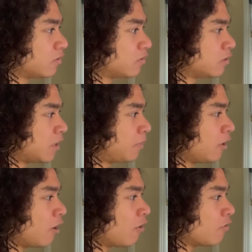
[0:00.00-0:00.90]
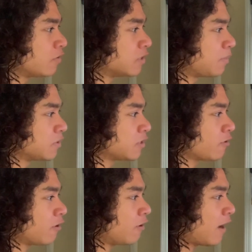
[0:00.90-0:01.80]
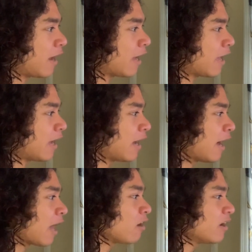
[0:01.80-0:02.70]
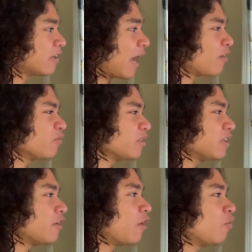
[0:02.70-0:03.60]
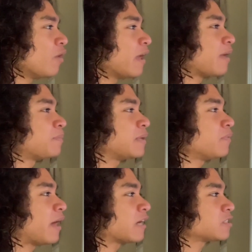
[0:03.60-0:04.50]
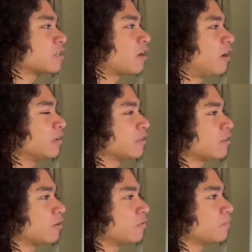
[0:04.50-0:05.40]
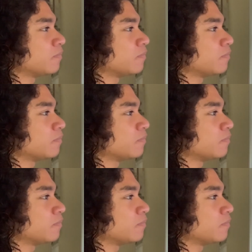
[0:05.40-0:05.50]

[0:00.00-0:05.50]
00, 00. I don't really know what people actually call it though.